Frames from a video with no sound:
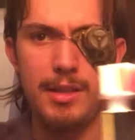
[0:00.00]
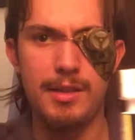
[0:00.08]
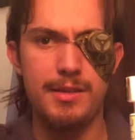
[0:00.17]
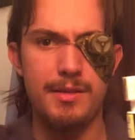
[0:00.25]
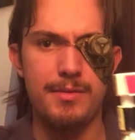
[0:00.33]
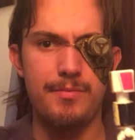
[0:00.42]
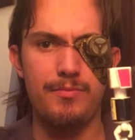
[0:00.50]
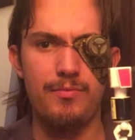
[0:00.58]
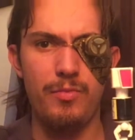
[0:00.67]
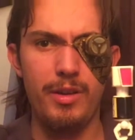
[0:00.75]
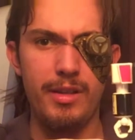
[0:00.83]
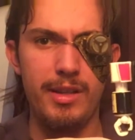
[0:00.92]
He's
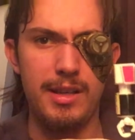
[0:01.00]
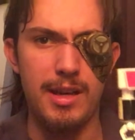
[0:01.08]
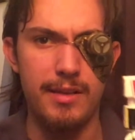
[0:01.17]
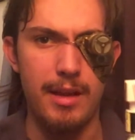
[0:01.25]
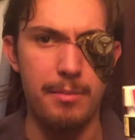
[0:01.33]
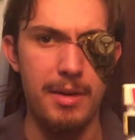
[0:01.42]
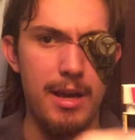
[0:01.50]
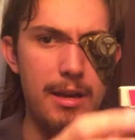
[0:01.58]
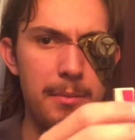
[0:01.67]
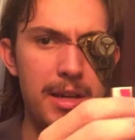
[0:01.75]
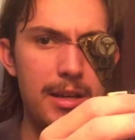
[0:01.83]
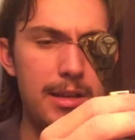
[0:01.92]
really not that bad.
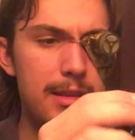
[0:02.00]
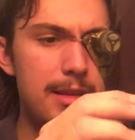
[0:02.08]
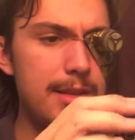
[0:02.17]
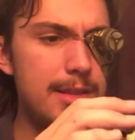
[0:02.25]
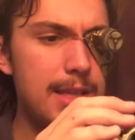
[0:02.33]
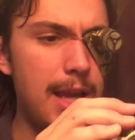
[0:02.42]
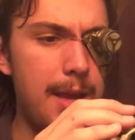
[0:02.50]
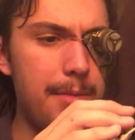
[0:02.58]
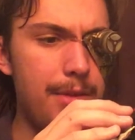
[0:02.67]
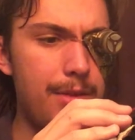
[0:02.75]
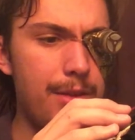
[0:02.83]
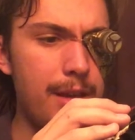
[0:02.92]
I mean, this I
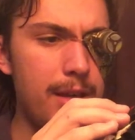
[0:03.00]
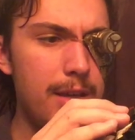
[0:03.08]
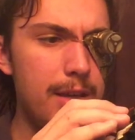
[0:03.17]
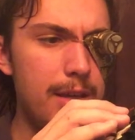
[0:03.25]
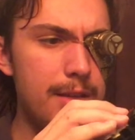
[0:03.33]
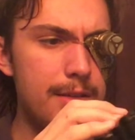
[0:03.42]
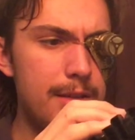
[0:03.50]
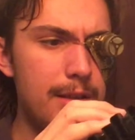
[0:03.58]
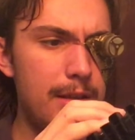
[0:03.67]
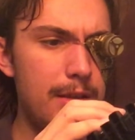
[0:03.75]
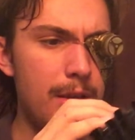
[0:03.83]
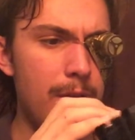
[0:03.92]
think is
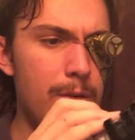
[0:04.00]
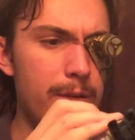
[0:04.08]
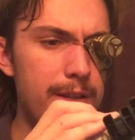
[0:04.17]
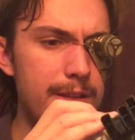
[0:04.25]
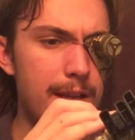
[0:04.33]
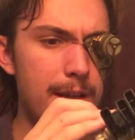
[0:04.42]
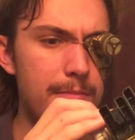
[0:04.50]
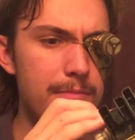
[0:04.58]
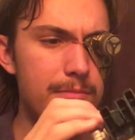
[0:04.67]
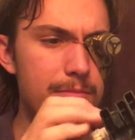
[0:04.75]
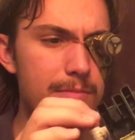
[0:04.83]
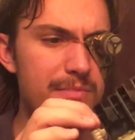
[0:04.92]
the, no, he's got,
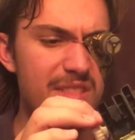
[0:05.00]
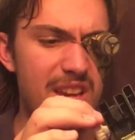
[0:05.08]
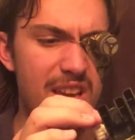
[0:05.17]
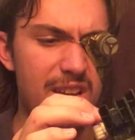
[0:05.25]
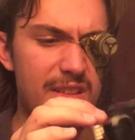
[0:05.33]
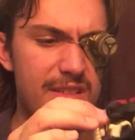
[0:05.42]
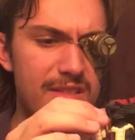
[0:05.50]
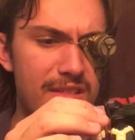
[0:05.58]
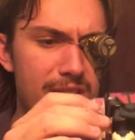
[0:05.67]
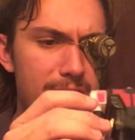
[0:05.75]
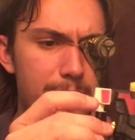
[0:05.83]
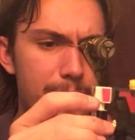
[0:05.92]
nah, it's
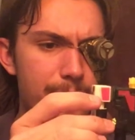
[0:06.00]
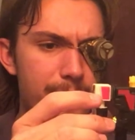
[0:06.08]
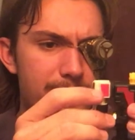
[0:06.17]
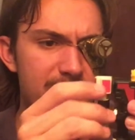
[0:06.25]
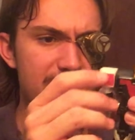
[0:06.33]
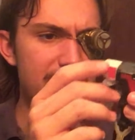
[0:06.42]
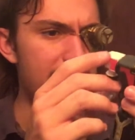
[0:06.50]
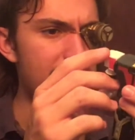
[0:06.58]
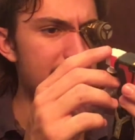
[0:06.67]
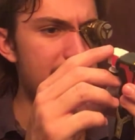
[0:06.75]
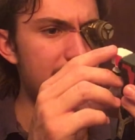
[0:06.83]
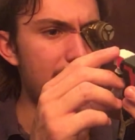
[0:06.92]
all
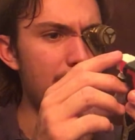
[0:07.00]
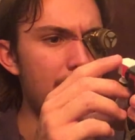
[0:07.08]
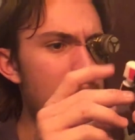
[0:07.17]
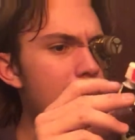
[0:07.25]
stickers too.